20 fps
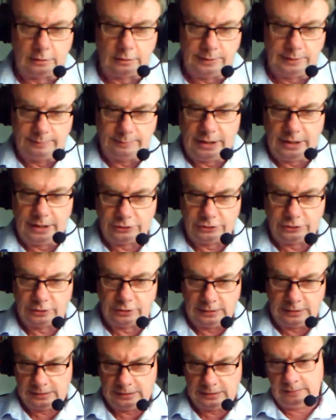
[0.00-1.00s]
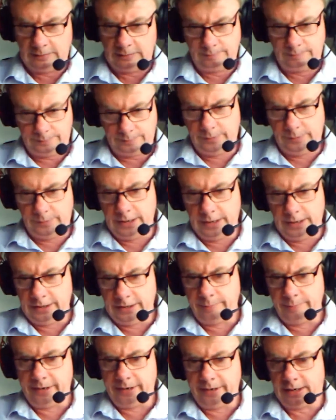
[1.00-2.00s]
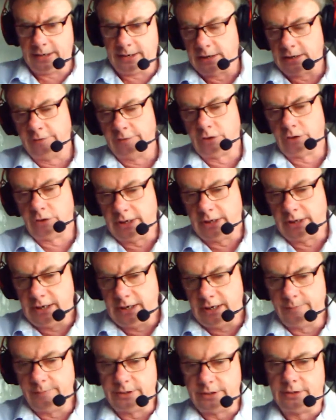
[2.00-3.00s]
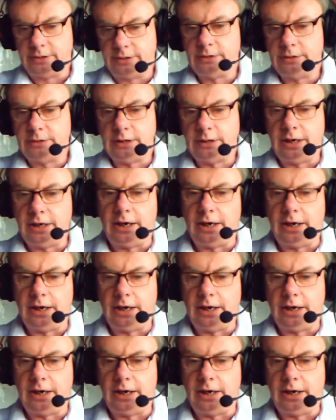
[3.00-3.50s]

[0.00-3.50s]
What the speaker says: complete page in the middle, and you've got limited